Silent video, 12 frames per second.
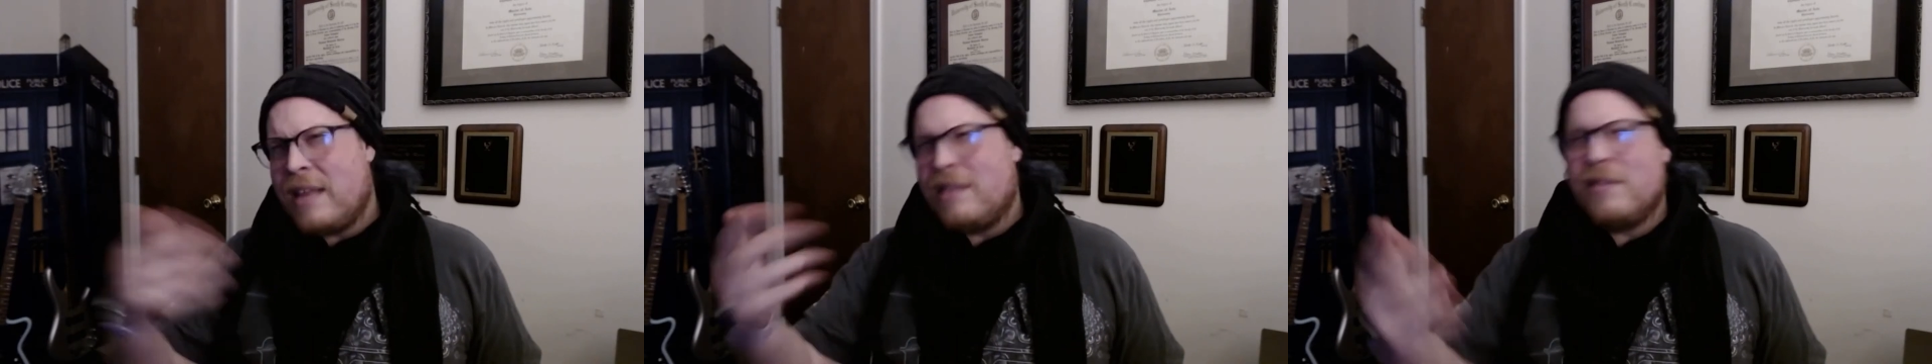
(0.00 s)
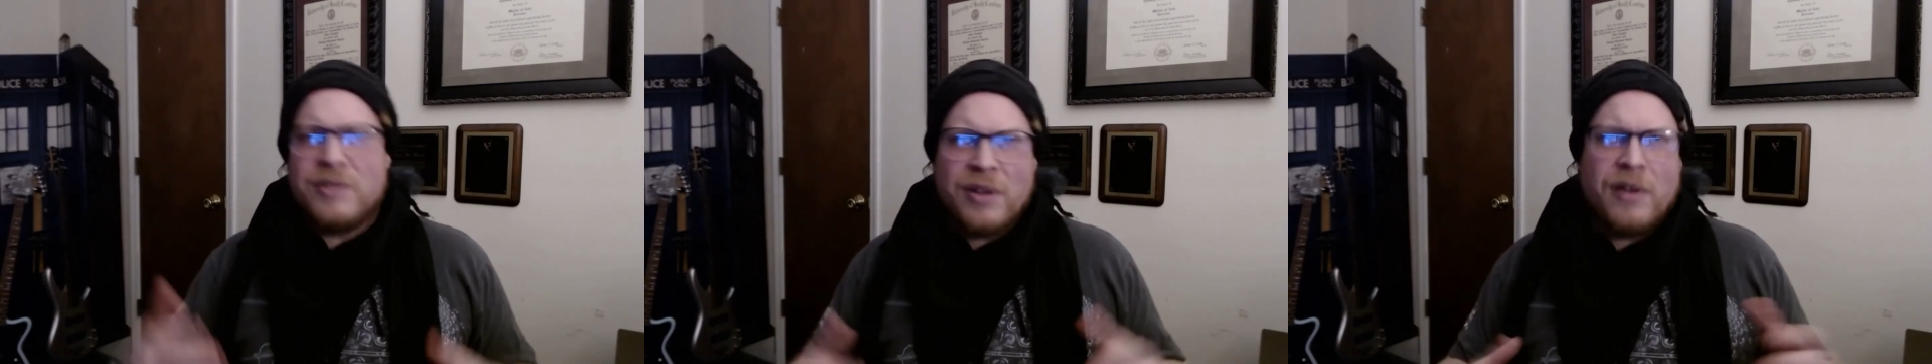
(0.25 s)

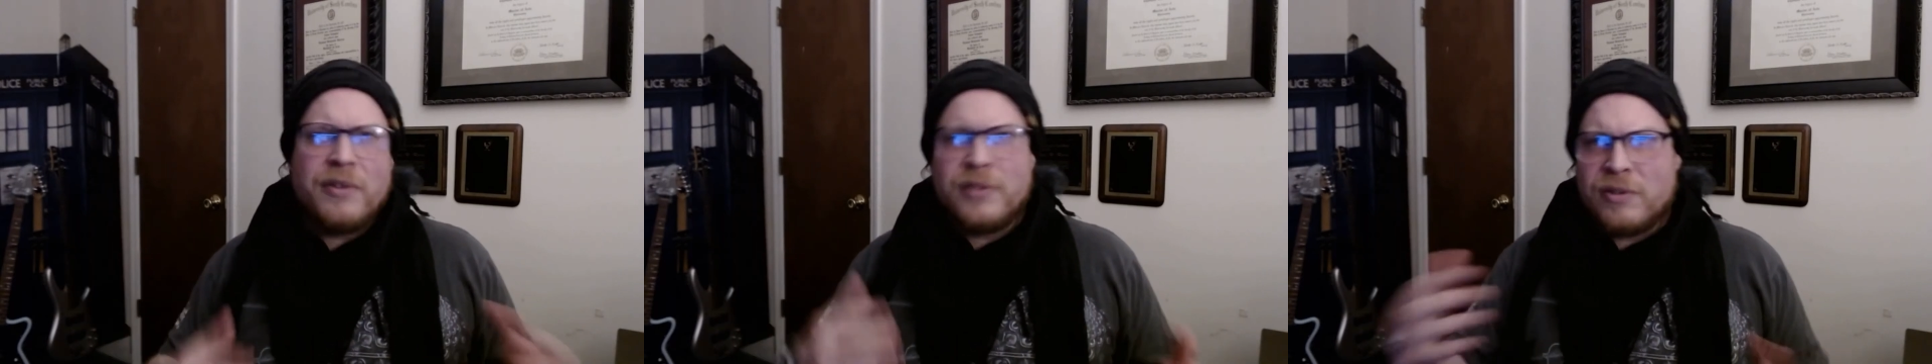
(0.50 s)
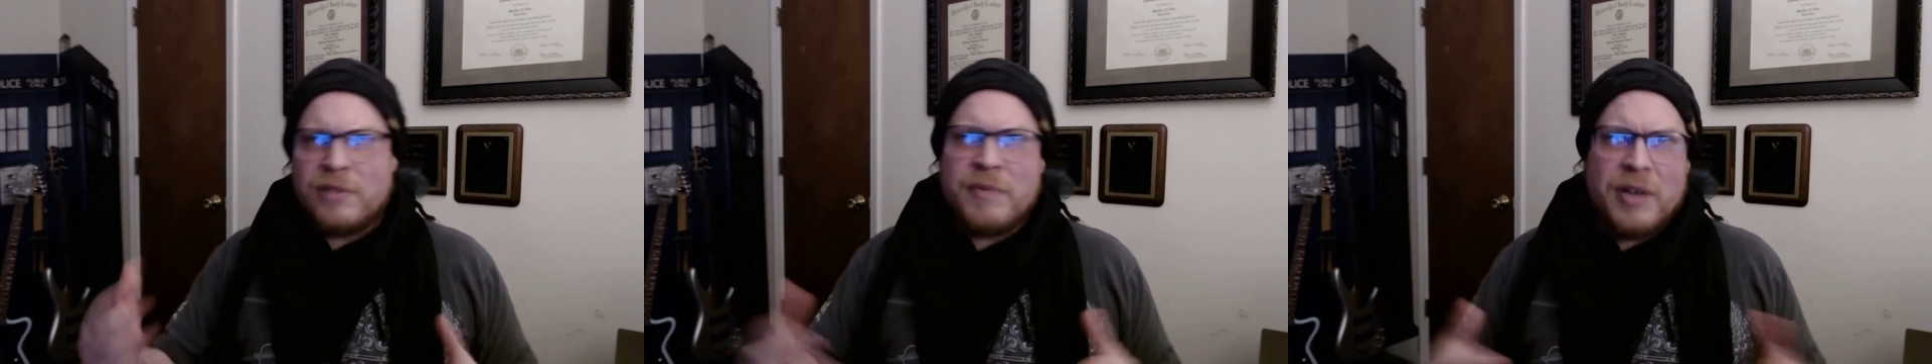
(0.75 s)
and there's
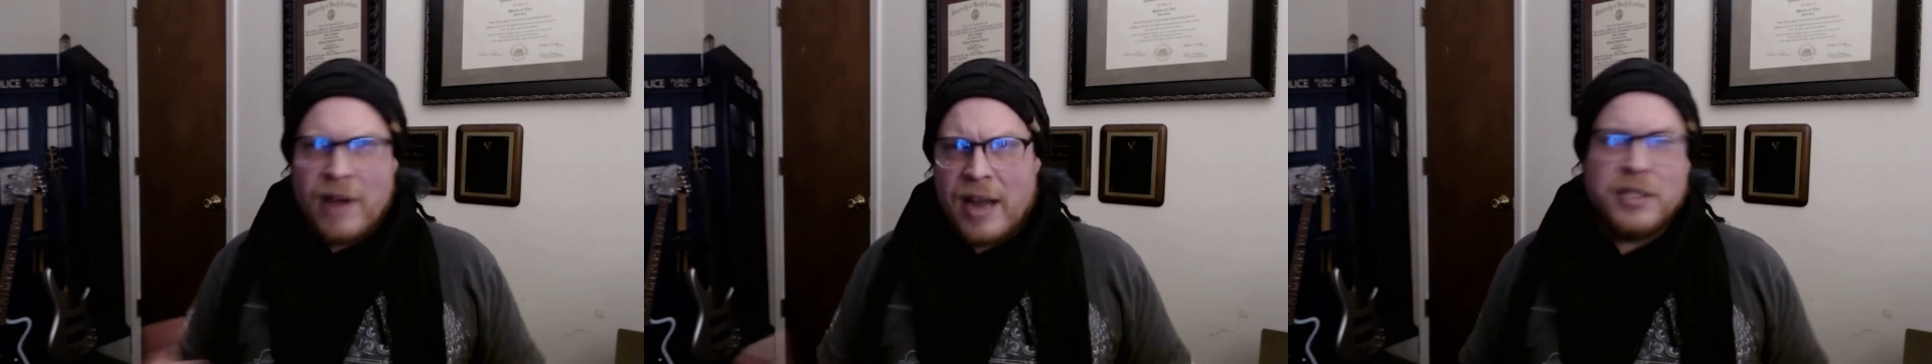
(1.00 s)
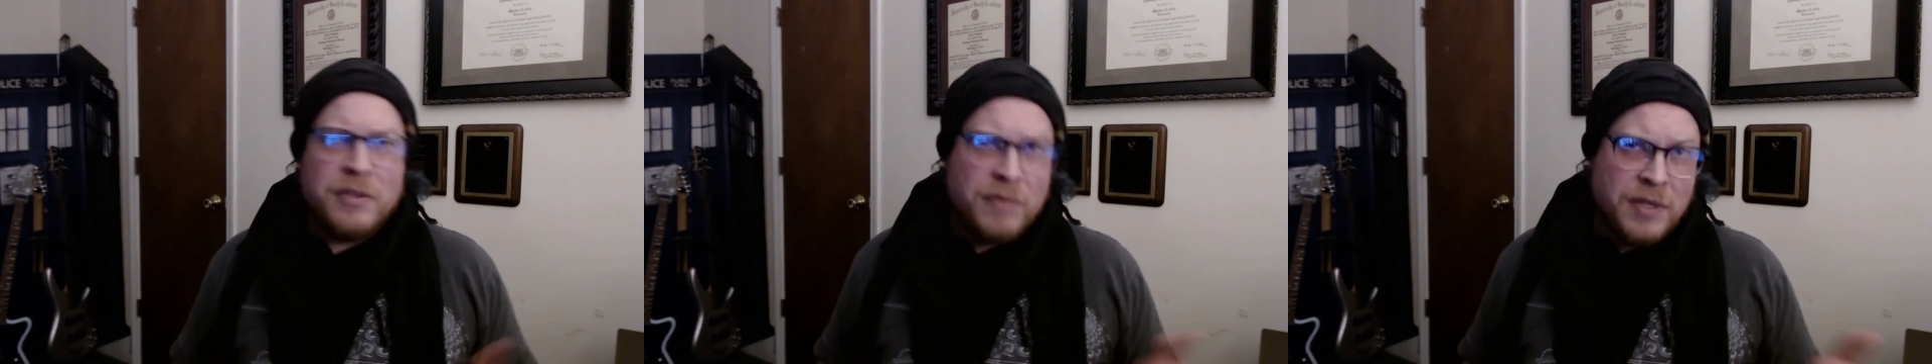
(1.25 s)
also some
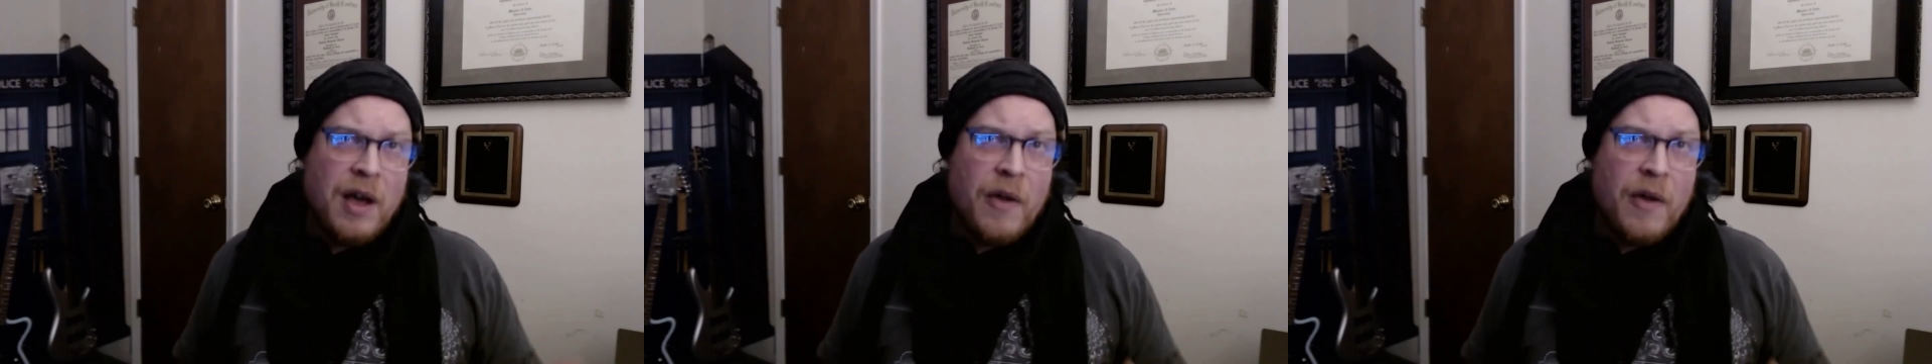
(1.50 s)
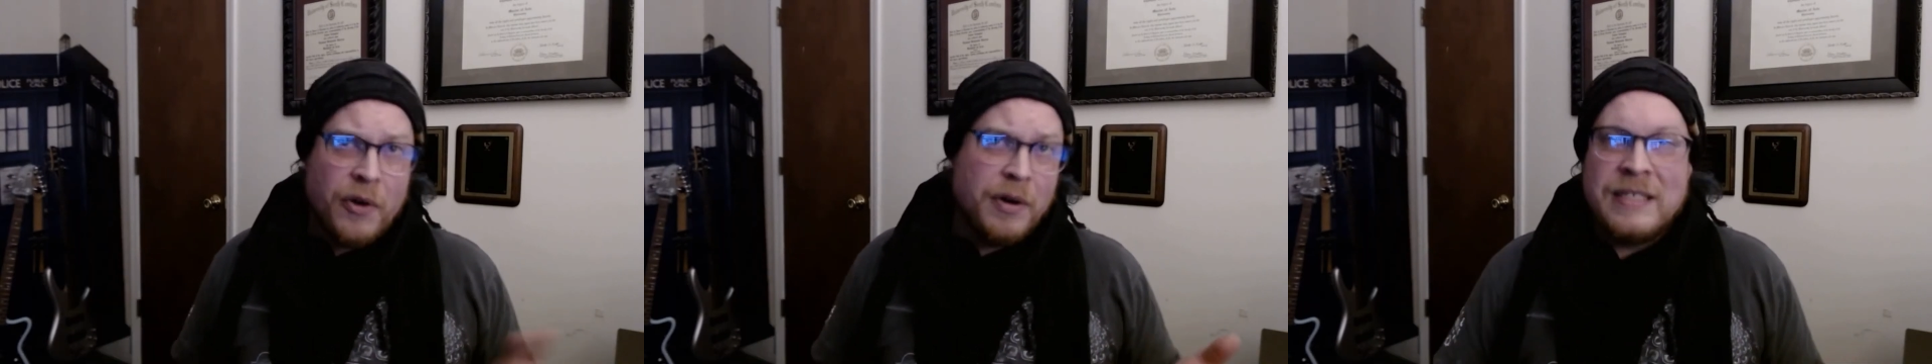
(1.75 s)
interaction with
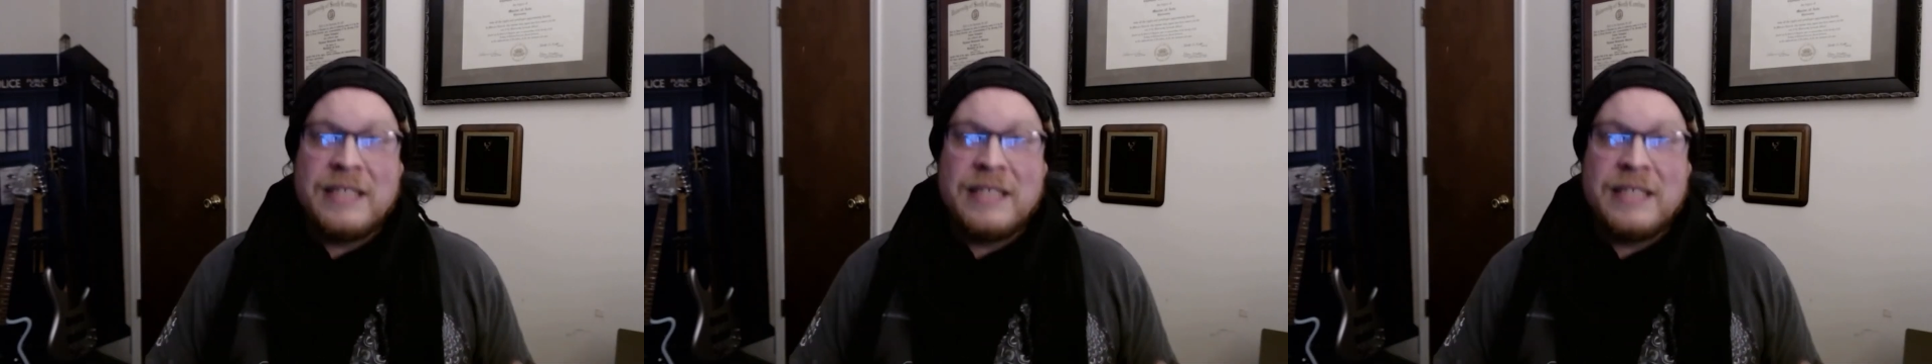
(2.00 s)
other